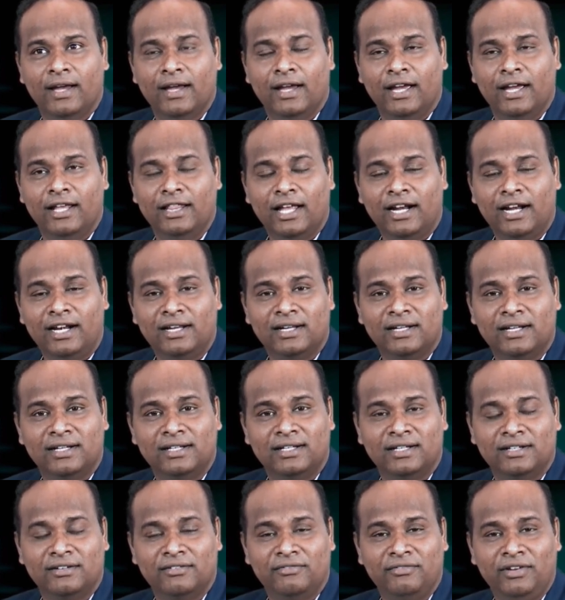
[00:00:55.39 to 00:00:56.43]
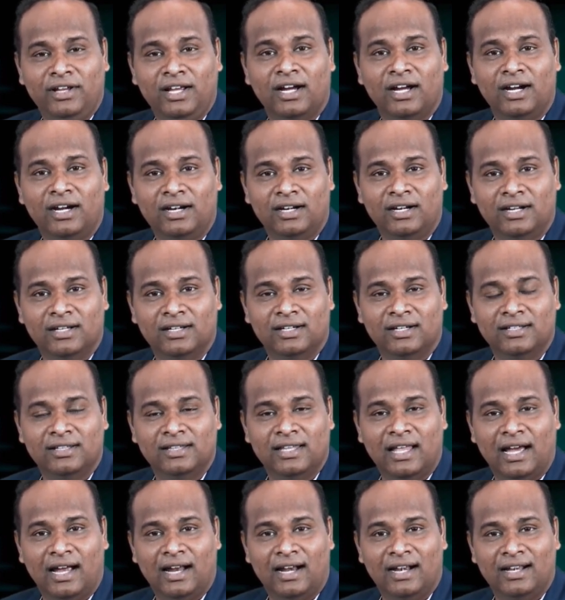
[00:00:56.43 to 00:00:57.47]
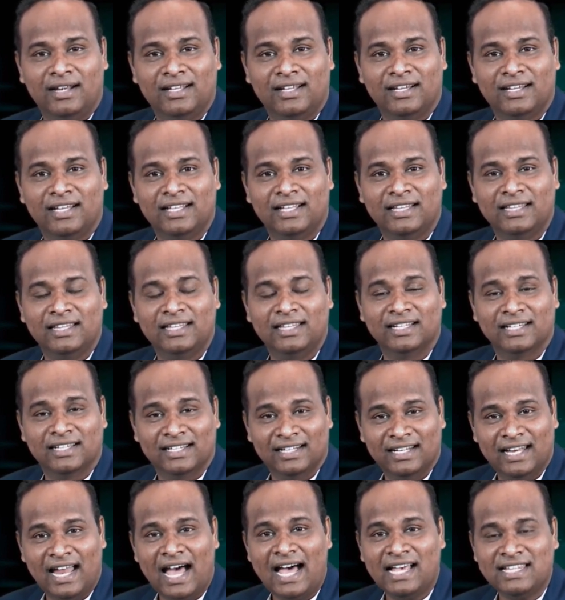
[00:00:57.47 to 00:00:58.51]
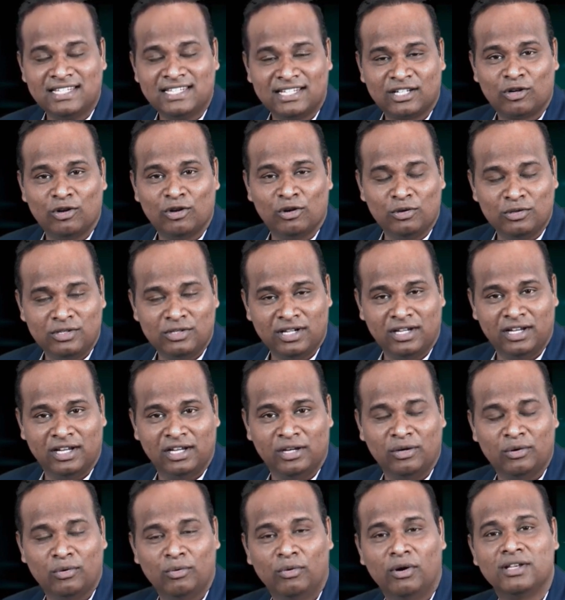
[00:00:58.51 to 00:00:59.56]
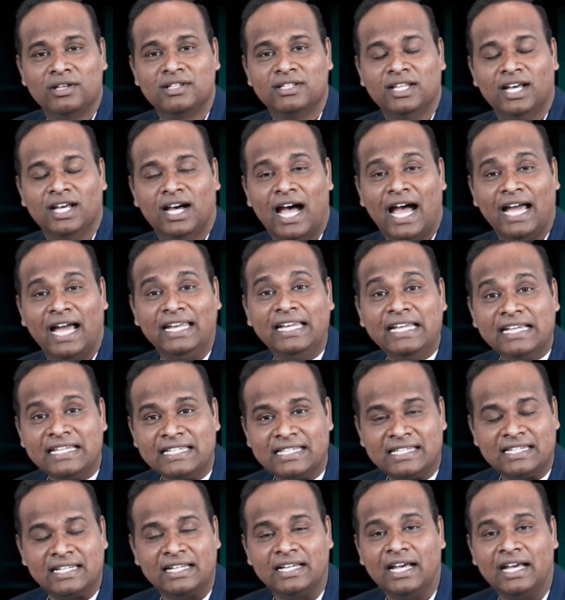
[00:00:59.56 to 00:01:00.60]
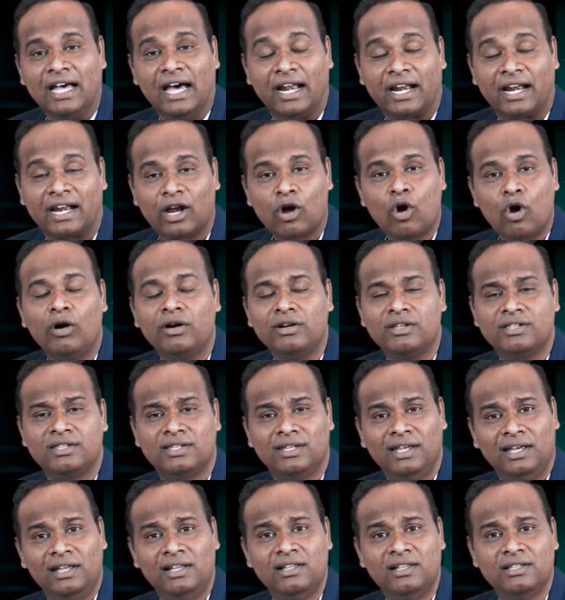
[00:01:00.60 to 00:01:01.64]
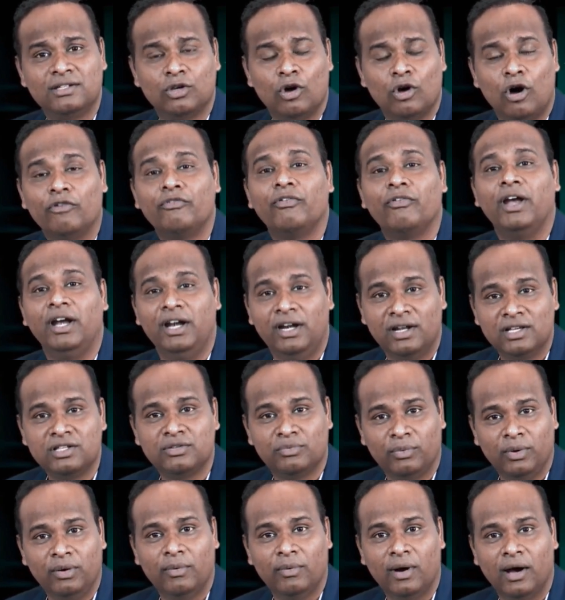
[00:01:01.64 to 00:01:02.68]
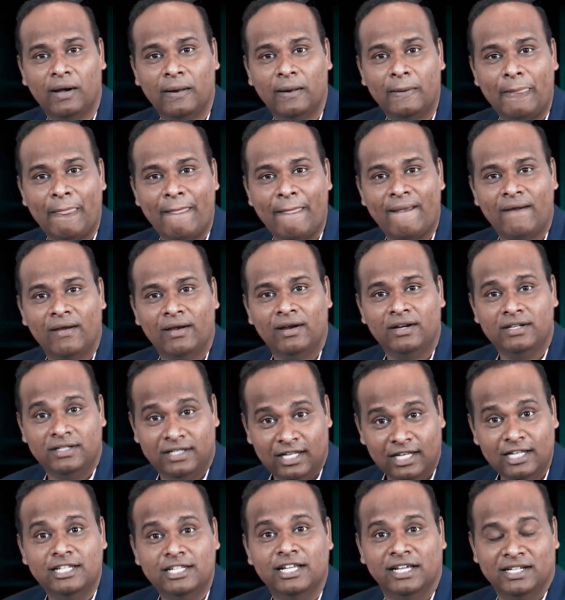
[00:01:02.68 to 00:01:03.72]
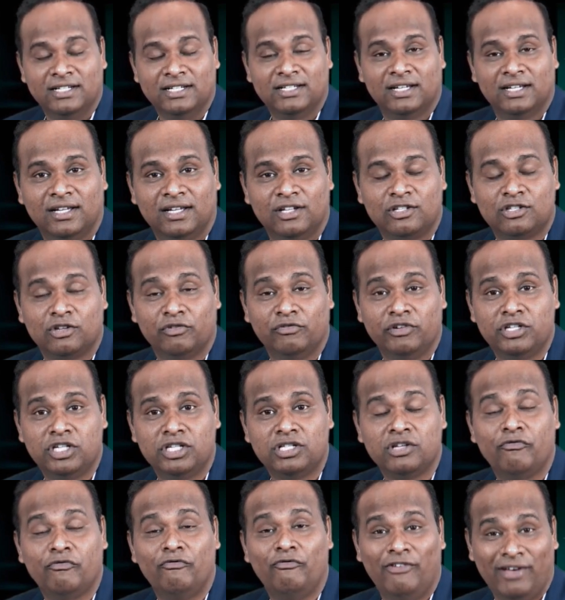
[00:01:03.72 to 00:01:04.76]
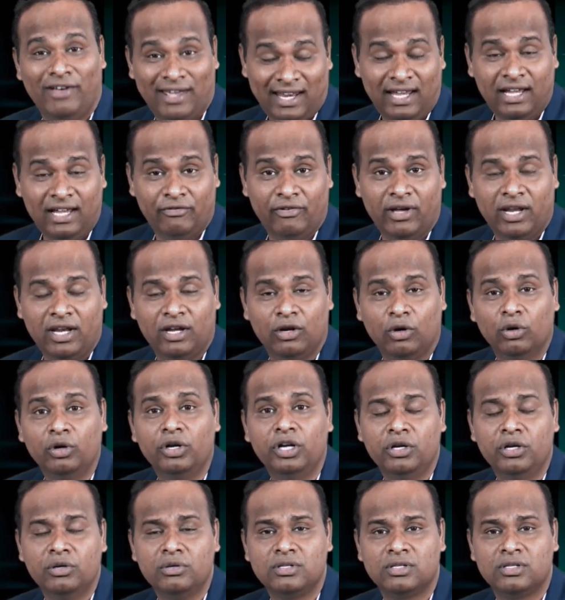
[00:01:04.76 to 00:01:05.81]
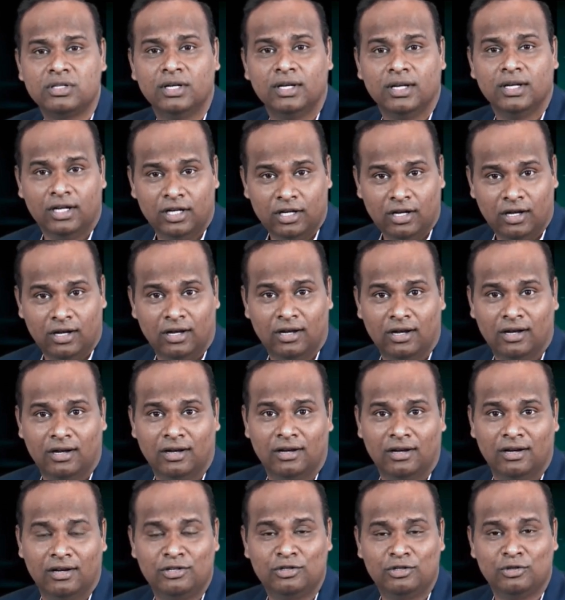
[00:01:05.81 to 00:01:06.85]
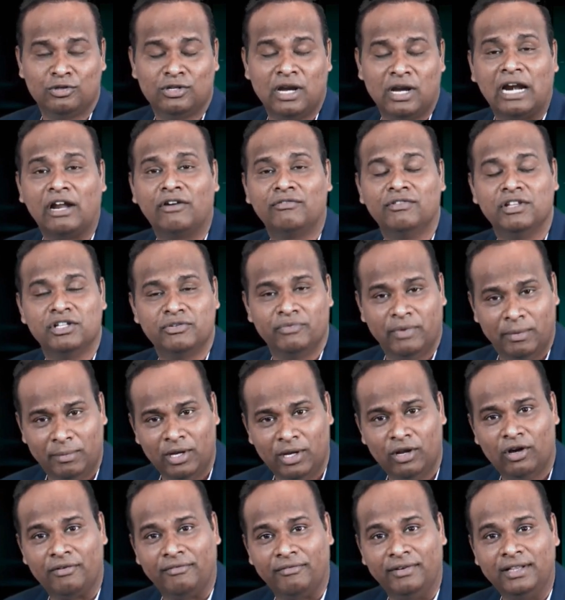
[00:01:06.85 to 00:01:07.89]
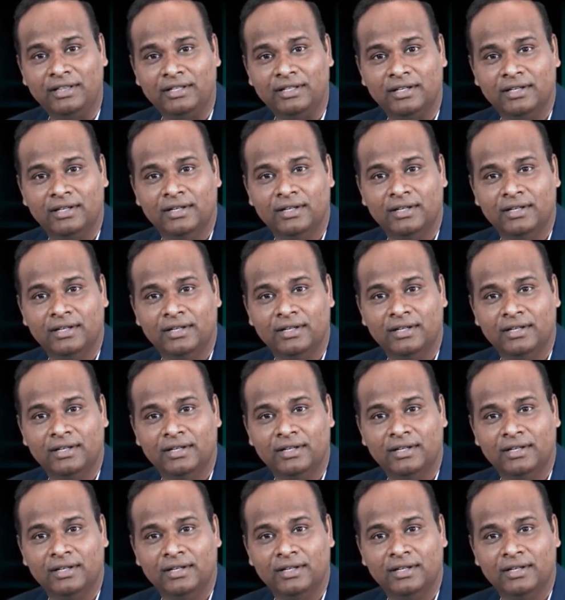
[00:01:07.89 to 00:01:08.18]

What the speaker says: In that, we heard that the last closing was the highest record sales of IndusViva till date. So, which is a very, very good news to start off this webinar with.